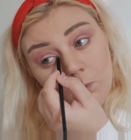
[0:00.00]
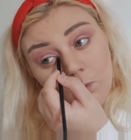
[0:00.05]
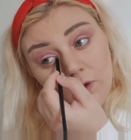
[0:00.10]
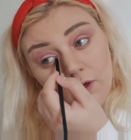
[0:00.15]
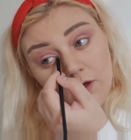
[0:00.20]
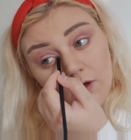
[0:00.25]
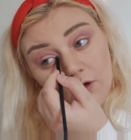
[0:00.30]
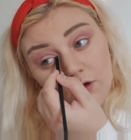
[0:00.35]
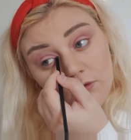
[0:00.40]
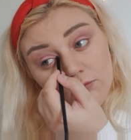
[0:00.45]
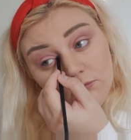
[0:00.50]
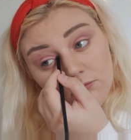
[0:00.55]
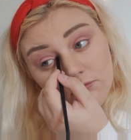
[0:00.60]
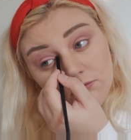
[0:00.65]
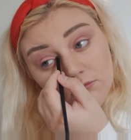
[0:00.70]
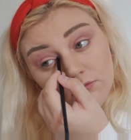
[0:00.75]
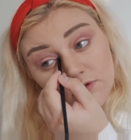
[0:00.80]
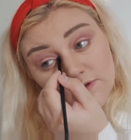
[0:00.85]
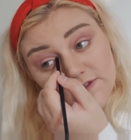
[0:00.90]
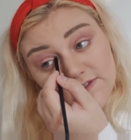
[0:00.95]
kitten
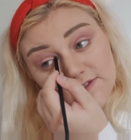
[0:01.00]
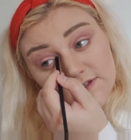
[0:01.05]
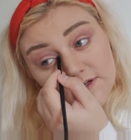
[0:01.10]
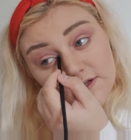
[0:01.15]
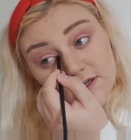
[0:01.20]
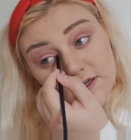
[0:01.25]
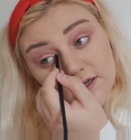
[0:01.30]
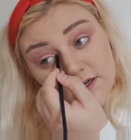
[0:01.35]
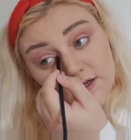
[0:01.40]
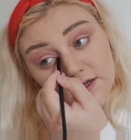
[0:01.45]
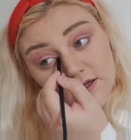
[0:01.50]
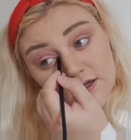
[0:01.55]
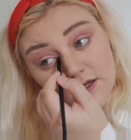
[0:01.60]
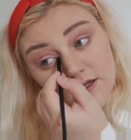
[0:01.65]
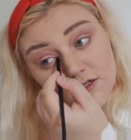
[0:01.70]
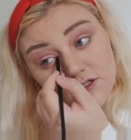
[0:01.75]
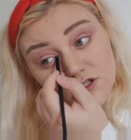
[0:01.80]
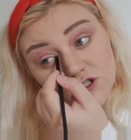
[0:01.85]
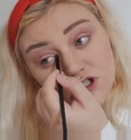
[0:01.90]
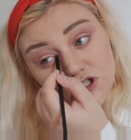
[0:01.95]
is in here
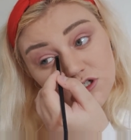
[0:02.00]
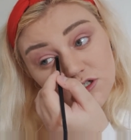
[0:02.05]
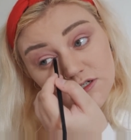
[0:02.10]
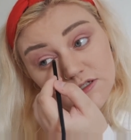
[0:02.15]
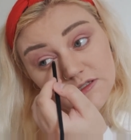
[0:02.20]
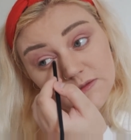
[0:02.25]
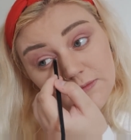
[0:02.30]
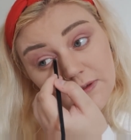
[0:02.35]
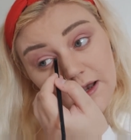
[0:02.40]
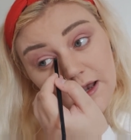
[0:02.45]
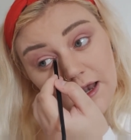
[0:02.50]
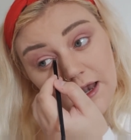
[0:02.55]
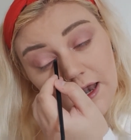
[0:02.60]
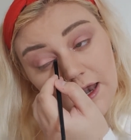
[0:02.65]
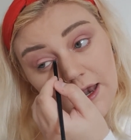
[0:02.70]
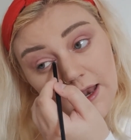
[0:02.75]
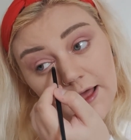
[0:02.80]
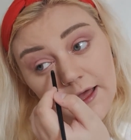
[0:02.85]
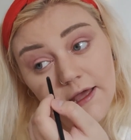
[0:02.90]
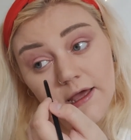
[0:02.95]
and she is
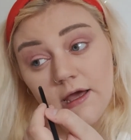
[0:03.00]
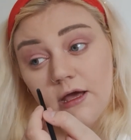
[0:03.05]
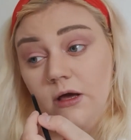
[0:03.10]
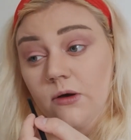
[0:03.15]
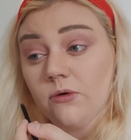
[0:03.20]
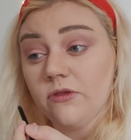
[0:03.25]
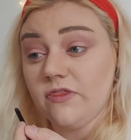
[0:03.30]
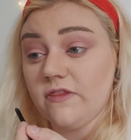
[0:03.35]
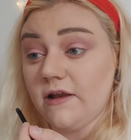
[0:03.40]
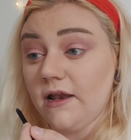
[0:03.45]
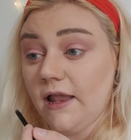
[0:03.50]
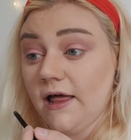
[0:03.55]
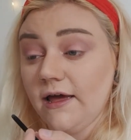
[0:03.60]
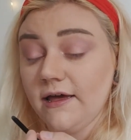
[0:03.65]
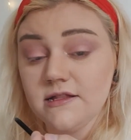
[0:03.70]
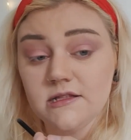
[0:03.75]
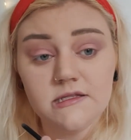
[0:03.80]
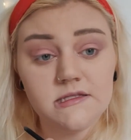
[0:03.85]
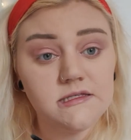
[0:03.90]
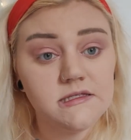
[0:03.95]
playing with the
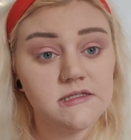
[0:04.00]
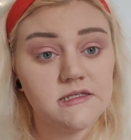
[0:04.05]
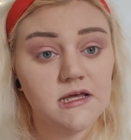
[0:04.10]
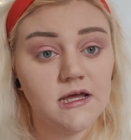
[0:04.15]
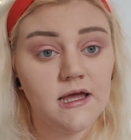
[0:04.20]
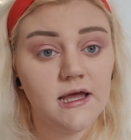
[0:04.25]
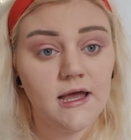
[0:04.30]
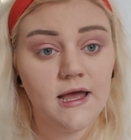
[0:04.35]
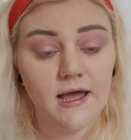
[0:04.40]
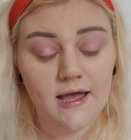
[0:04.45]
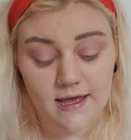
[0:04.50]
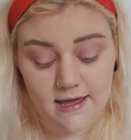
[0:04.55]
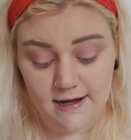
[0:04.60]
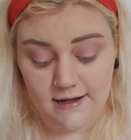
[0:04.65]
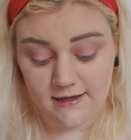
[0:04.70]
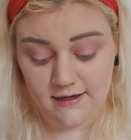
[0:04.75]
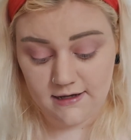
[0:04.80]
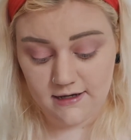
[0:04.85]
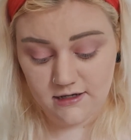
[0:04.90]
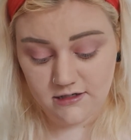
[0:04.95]
lights, and
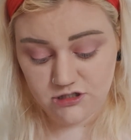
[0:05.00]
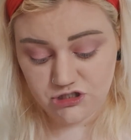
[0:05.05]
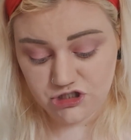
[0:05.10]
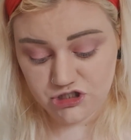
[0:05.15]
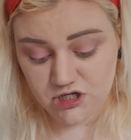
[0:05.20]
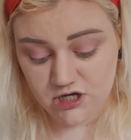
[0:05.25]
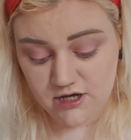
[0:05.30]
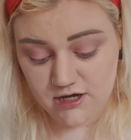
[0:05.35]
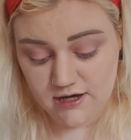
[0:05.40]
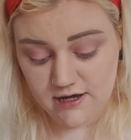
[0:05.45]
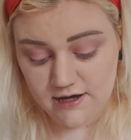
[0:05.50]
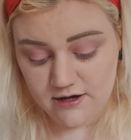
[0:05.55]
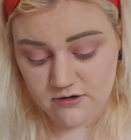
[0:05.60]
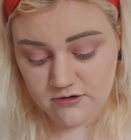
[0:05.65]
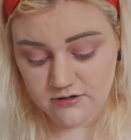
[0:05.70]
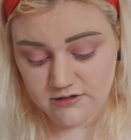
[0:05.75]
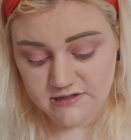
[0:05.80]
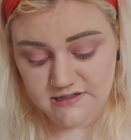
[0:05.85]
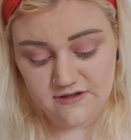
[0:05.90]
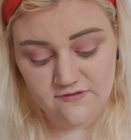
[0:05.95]
I can't shut her
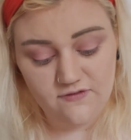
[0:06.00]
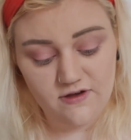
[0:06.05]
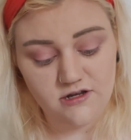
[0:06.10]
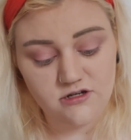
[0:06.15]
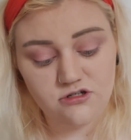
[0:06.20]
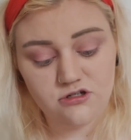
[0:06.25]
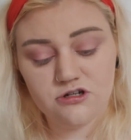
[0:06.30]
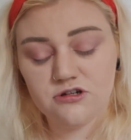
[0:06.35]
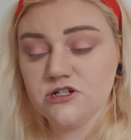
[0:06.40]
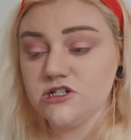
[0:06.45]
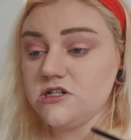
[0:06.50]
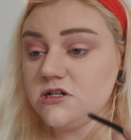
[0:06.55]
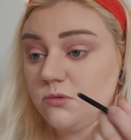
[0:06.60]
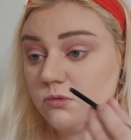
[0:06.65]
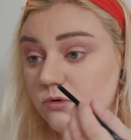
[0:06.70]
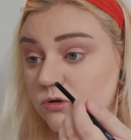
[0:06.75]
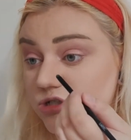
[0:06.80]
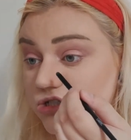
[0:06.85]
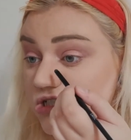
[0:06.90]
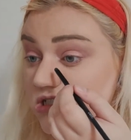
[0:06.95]
out because if I do she
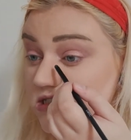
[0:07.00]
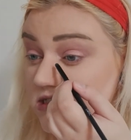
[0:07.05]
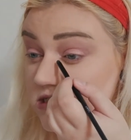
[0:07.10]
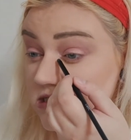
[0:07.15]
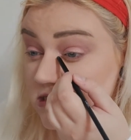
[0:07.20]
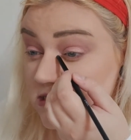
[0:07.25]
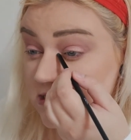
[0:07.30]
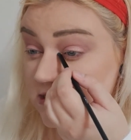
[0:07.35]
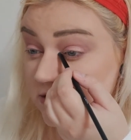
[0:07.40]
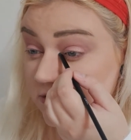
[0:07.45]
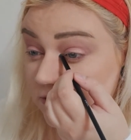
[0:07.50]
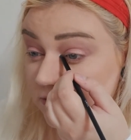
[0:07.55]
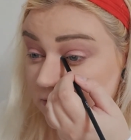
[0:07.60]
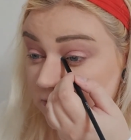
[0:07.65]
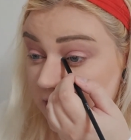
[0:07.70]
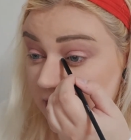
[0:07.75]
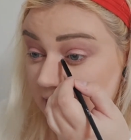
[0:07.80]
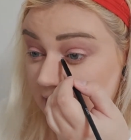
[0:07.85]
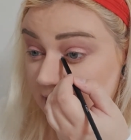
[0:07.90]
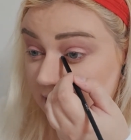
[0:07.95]
will just
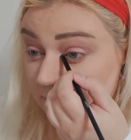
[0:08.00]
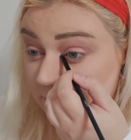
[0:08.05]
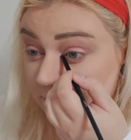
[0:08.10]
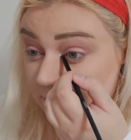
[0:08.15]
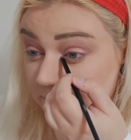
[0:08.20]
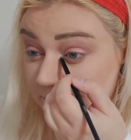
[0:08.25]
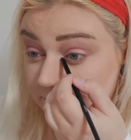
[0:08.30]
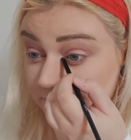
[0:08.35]
scream.